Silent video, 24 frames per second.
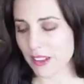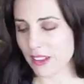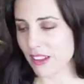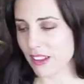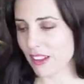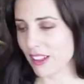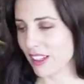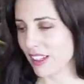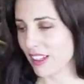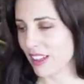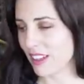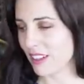I
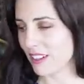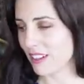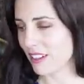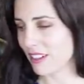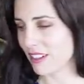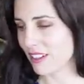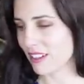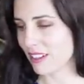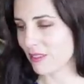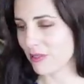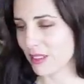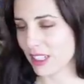can't.
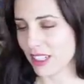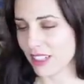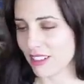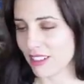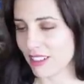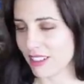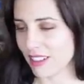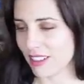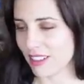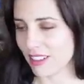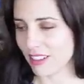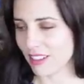Oh my
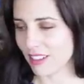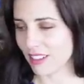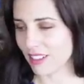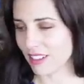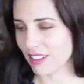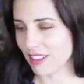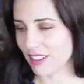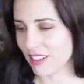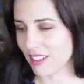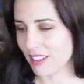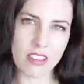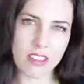god.
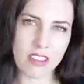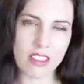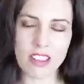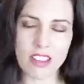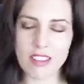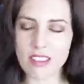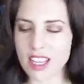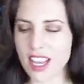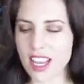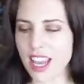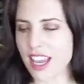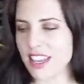No,
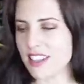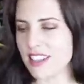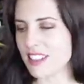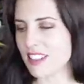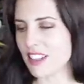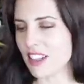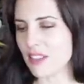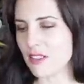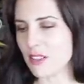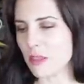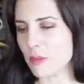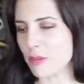they handed
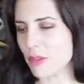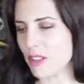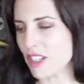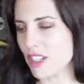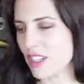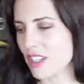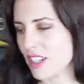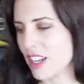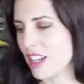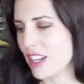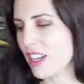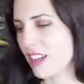over
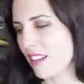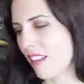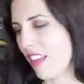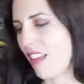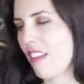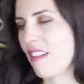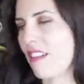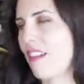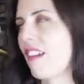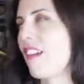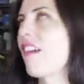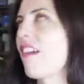
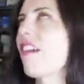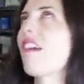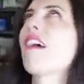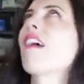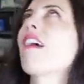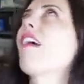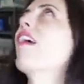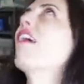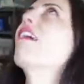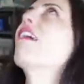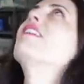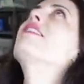the
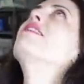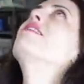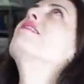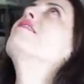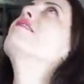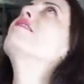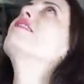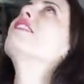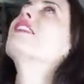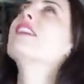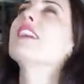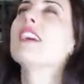
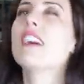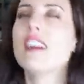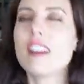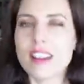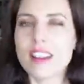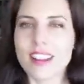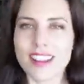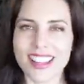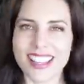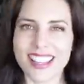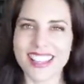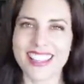
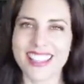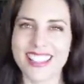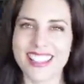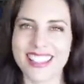British.